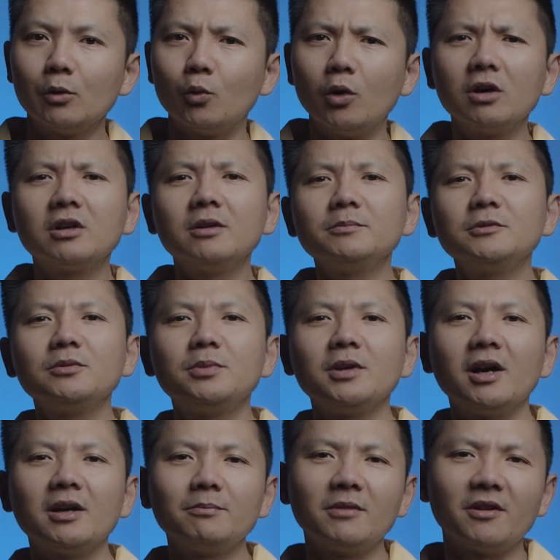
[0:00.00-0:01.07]
Welcome to
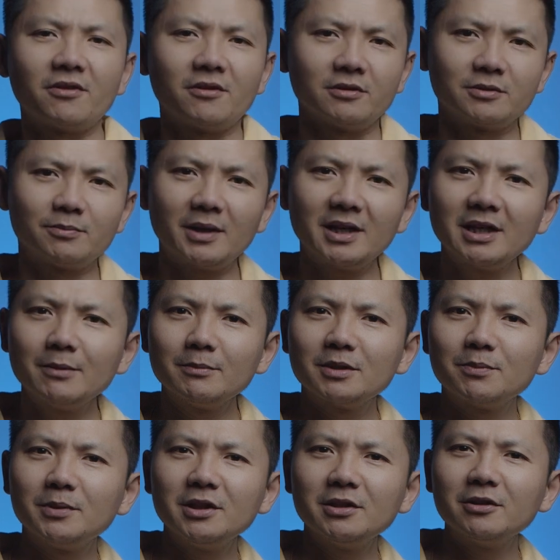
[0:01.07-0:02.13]
Beyond Mythos. My name is
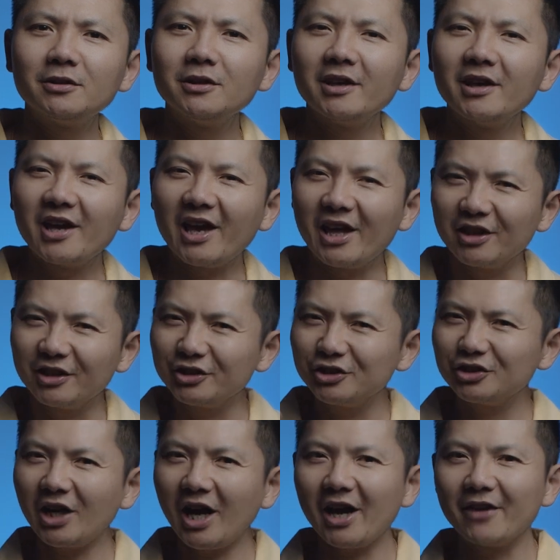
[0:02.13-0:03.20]
Peter, and let's
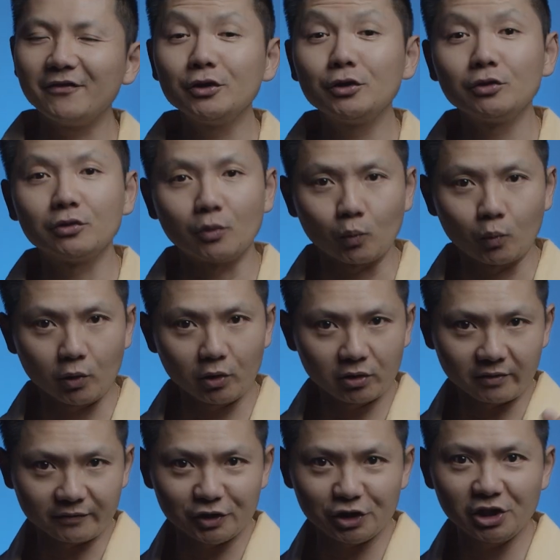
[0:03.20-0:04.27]
dive into the
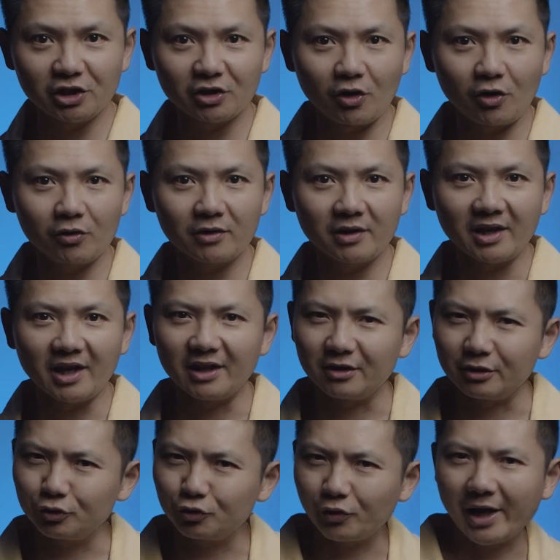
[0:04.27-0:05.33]
world of Qigong and
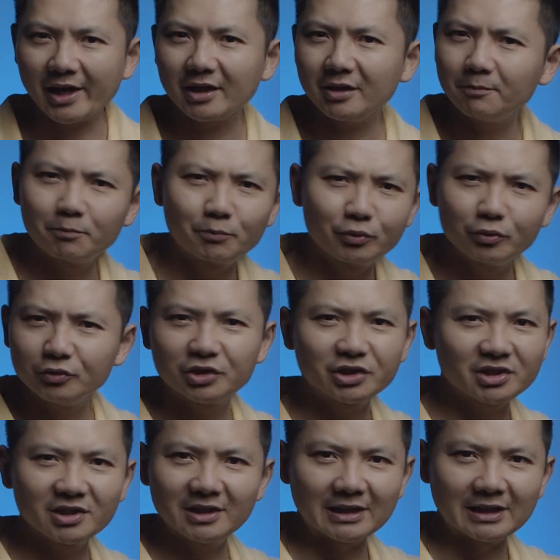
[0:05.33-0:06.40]
the dragon
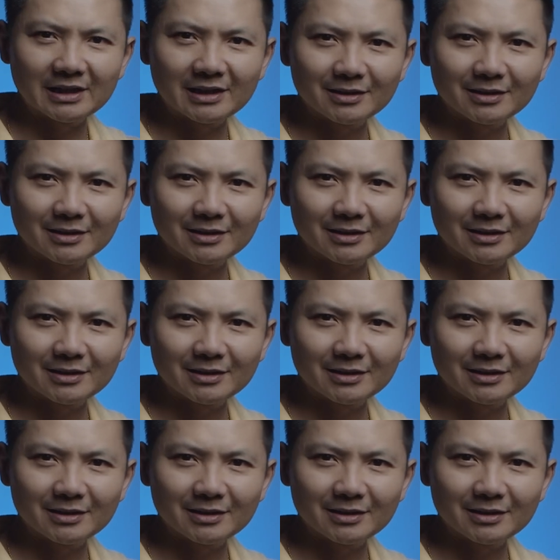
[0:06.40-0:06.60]
Bruce Lee.